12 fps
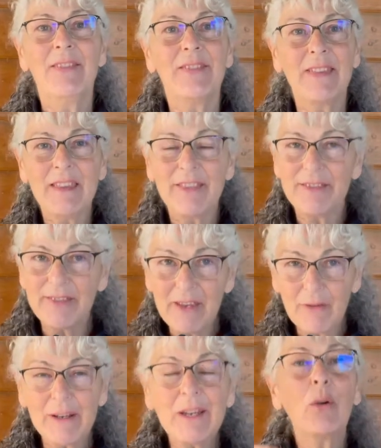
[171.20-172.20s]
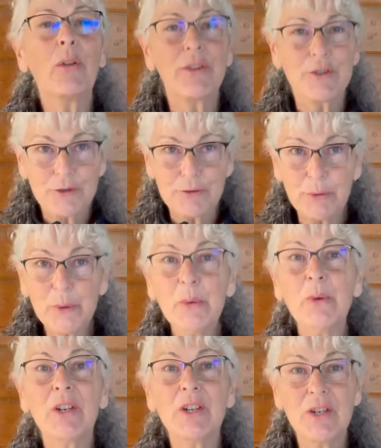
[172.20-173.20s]
the theory or the
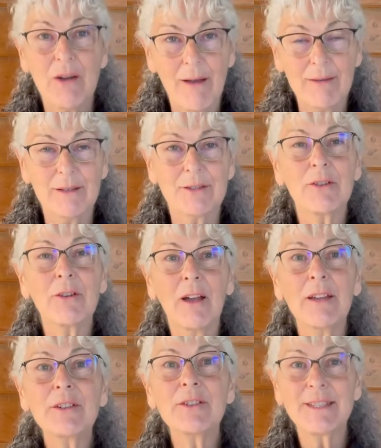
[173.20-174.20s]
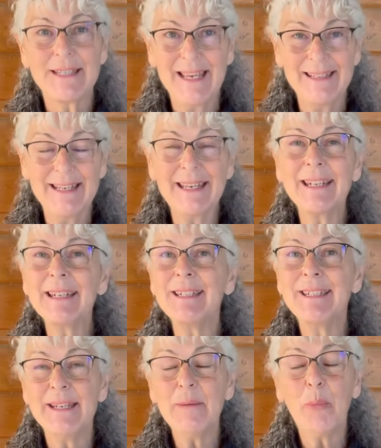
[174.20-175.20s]
true knowledge or understanding in a
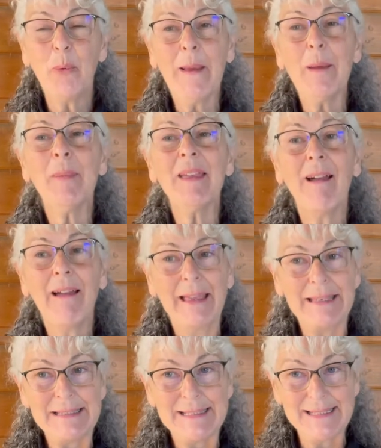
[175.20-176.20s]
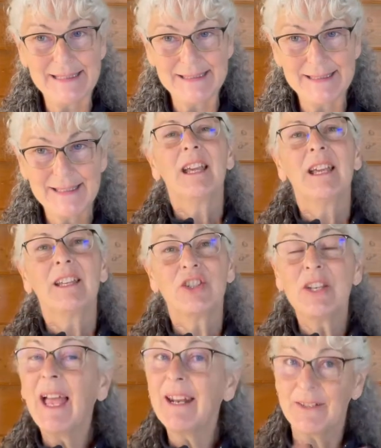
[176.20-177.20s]
deep way behind it.
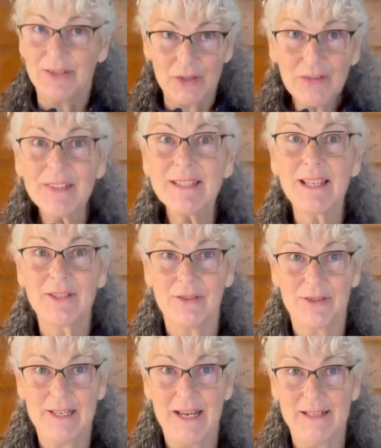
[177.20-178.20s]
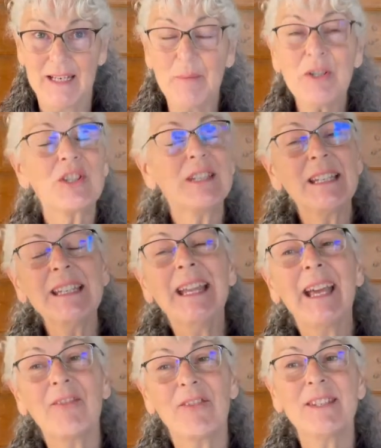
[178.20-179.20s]
She had a surface understanding, but she didn't
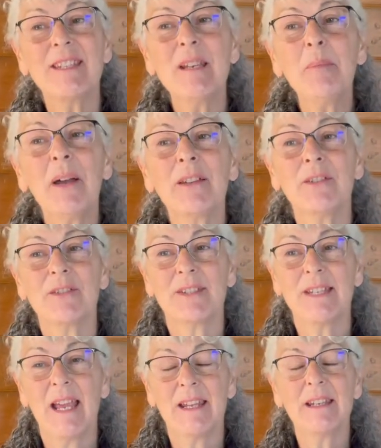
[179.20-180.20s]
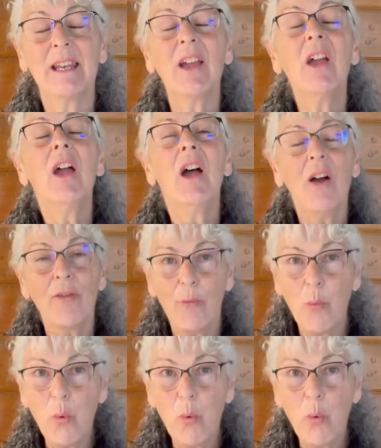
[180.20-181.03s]
have the deep understanding of